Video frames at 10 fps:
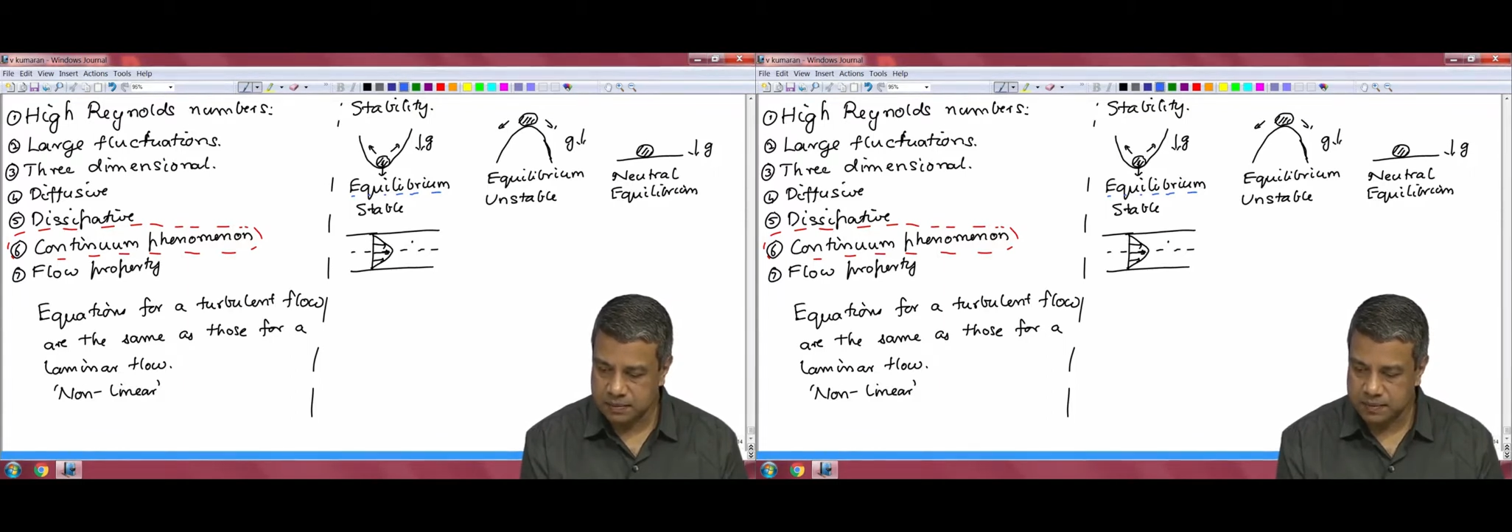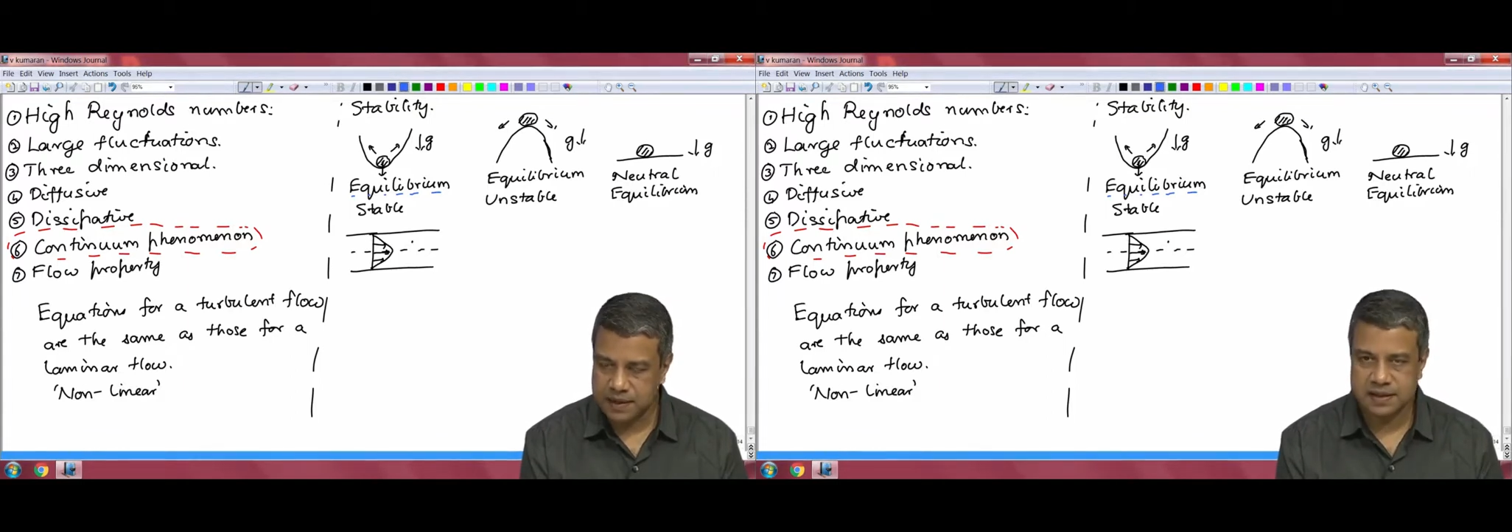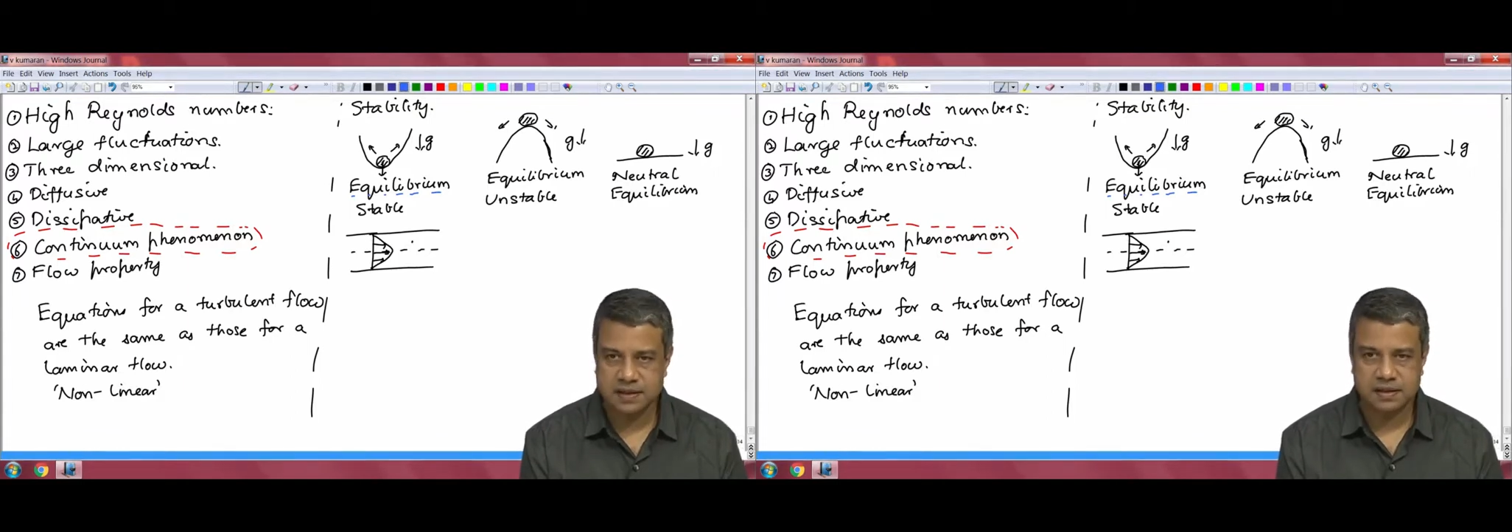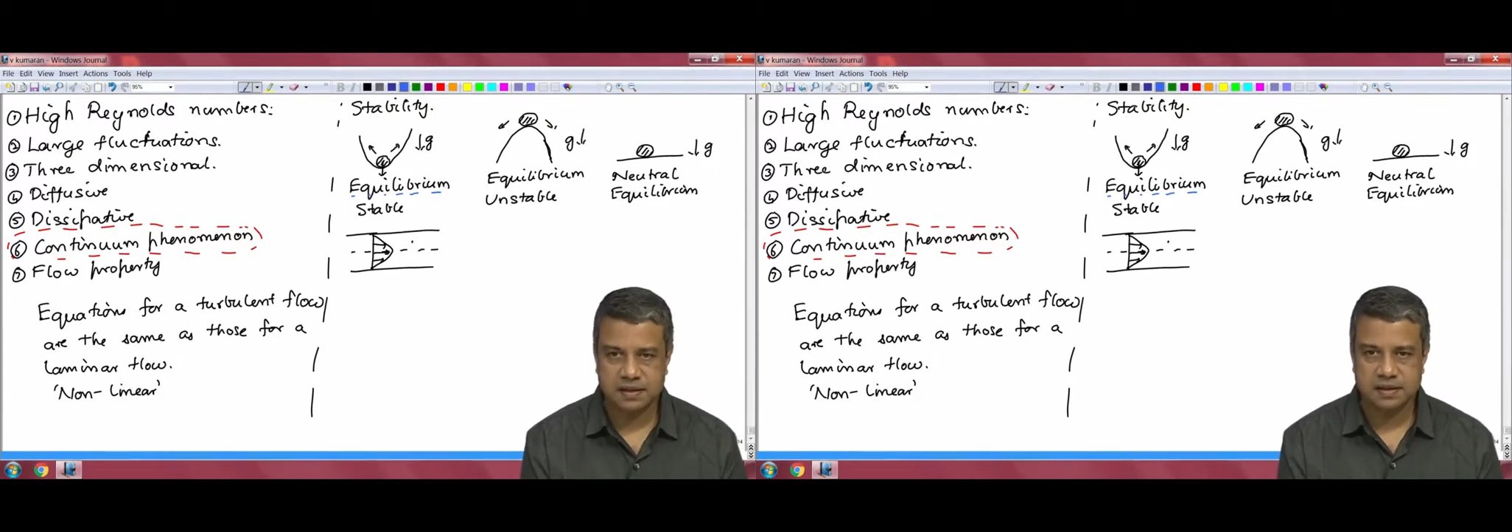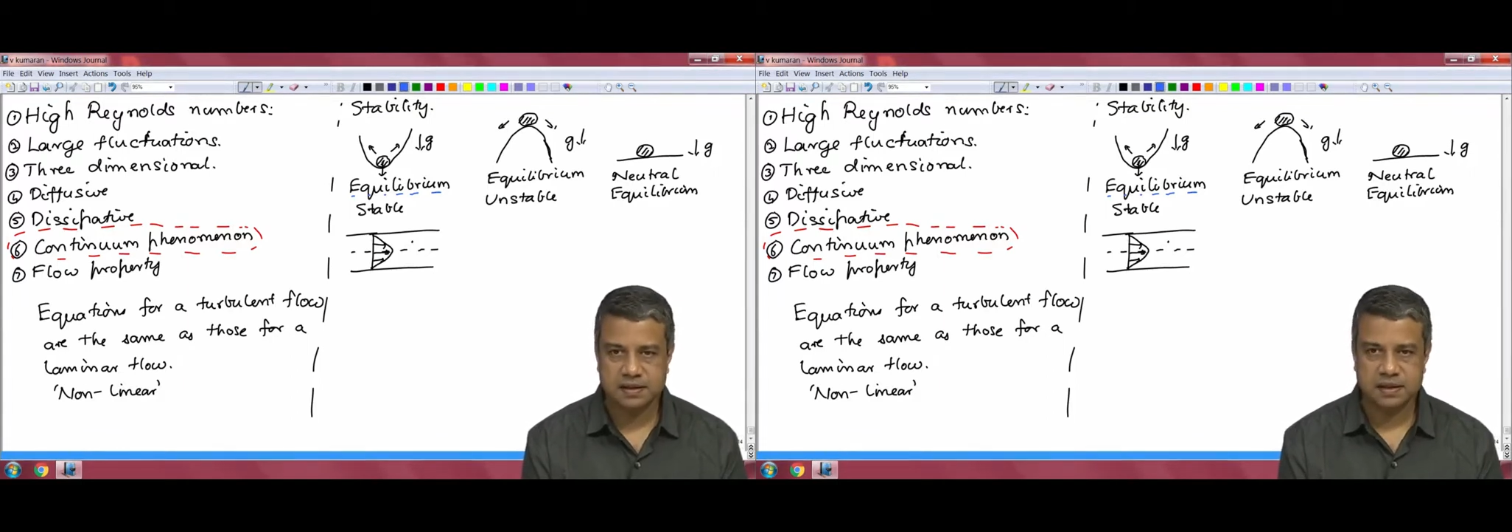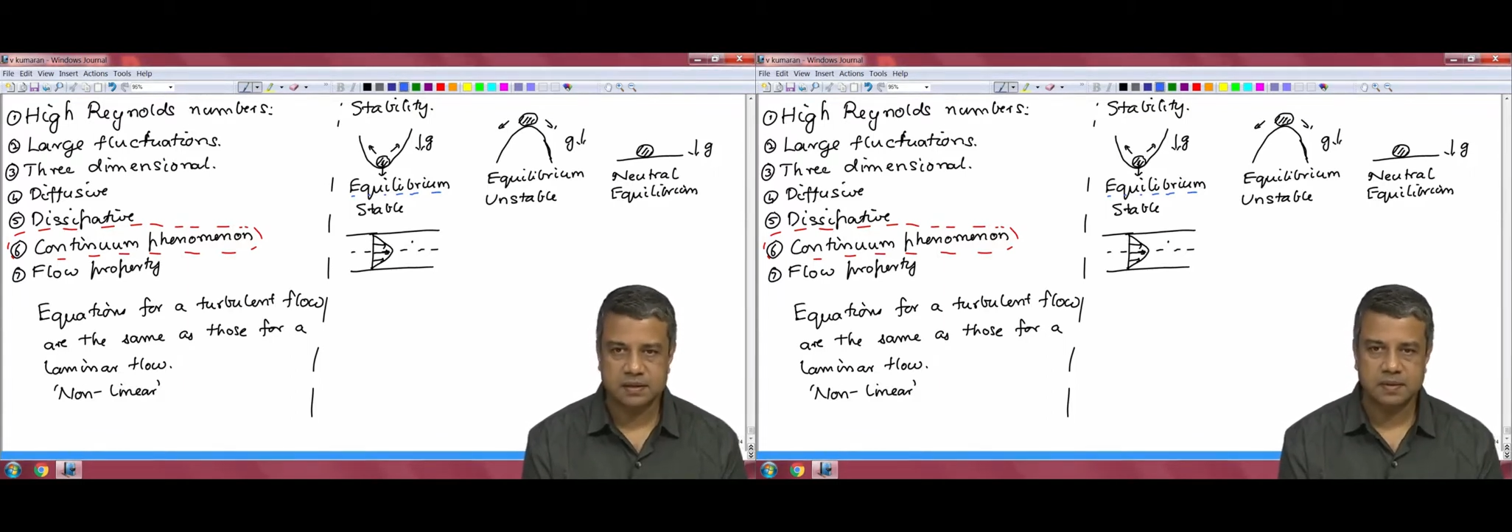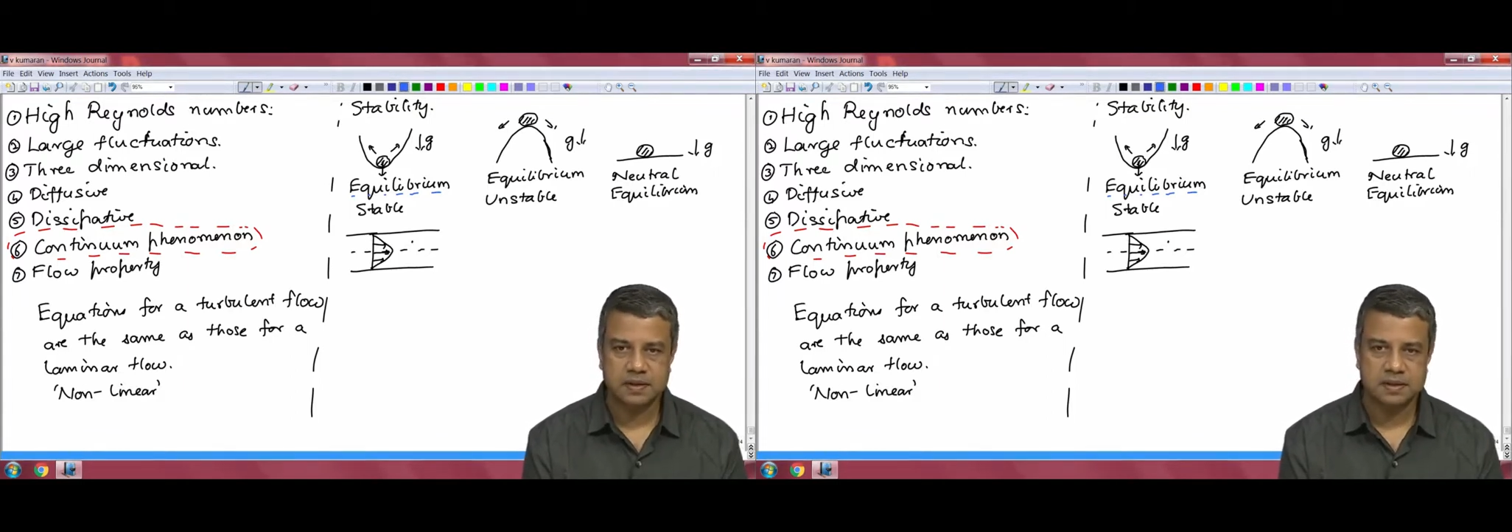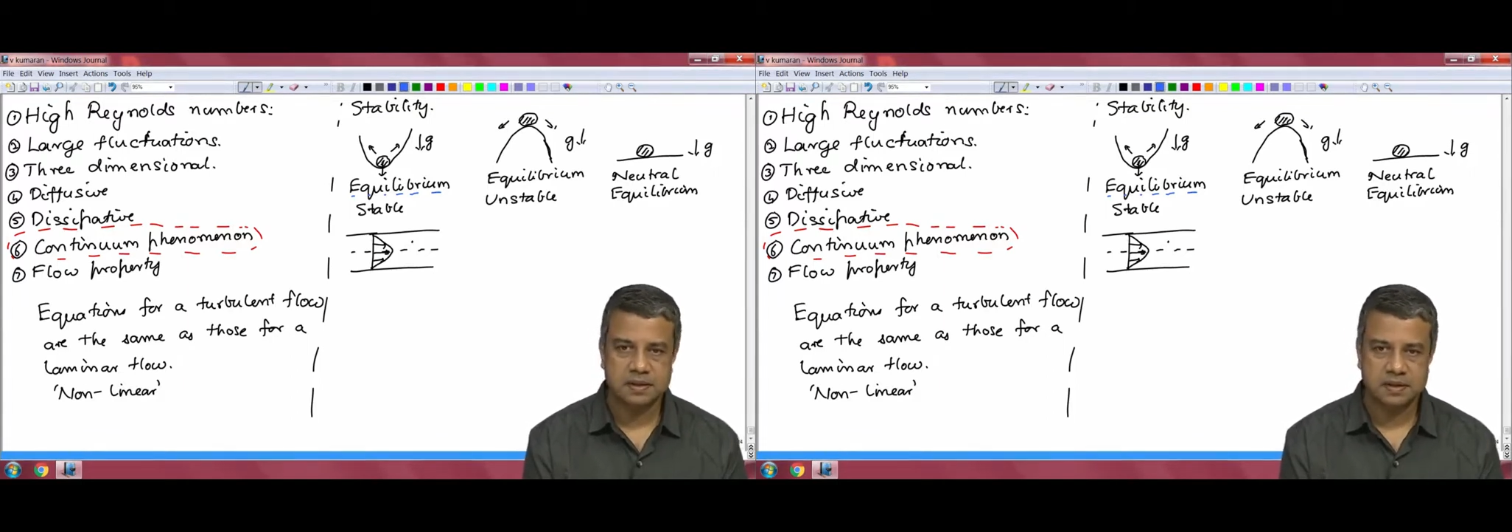place a
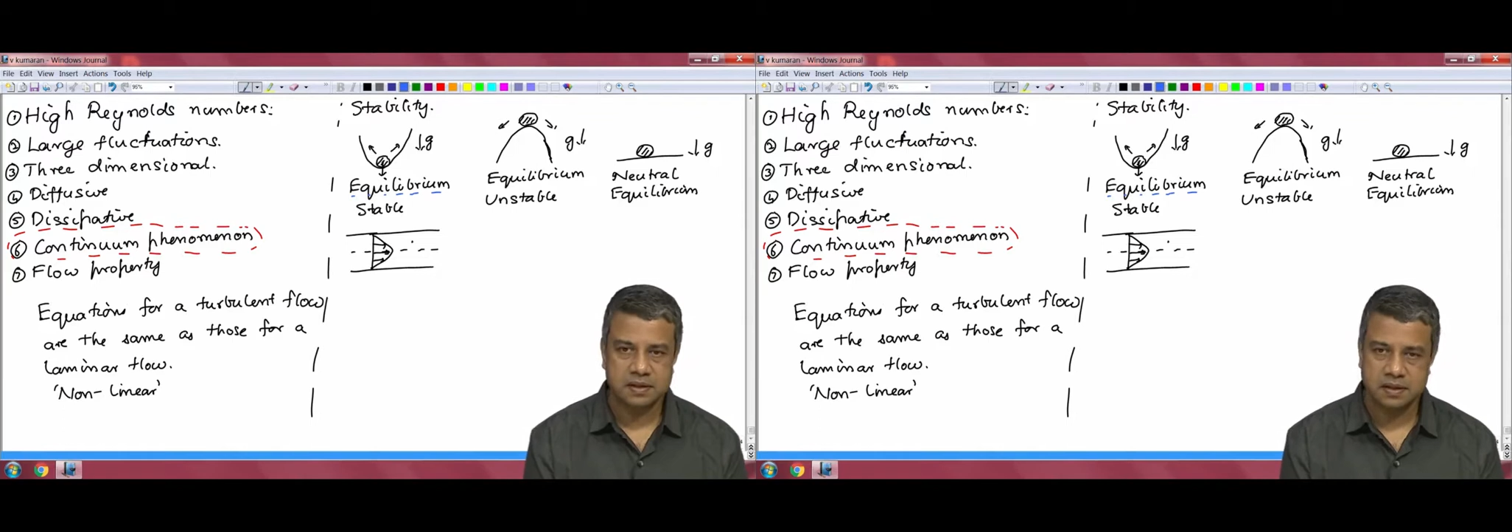disturbance,